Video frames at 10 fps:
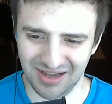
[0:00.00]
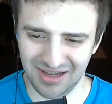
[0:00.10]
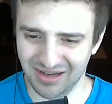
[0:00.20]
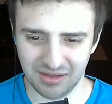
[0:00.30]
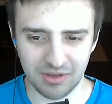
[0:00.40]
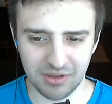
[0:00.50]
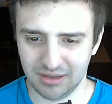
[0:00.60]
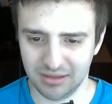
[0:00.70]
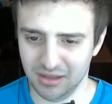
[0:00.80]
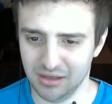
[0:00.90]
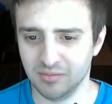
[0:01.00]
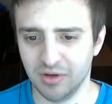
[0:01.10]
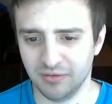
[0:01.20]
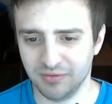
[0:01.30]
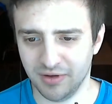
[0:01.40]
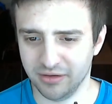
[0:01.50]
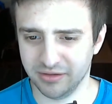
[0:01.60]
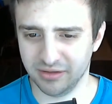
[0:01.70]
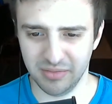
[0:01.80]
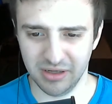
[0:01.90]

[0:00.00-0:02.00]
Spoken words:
like some index.html files, some base